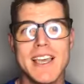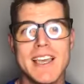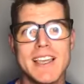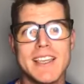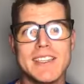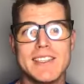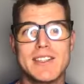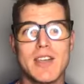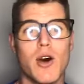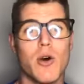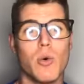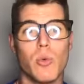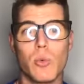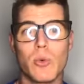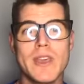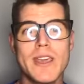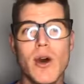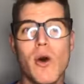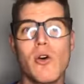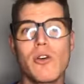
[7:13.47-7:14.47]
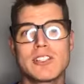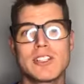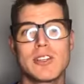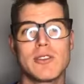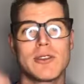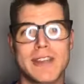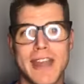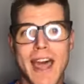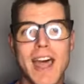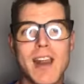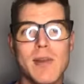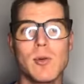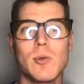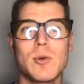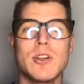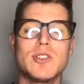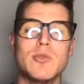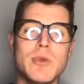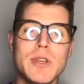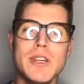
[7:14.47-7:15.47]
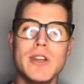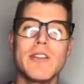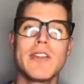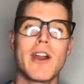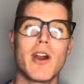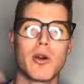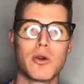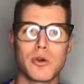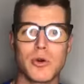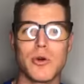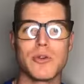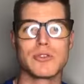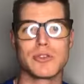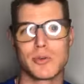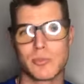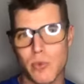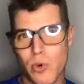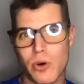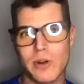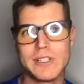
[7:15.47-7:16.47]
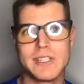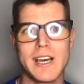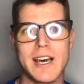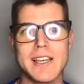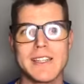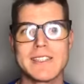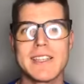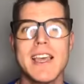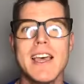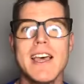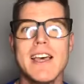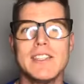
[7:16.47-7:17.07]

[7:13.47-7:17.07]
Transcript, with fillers: And so we hold each other accountable because we know that our goals are important to us.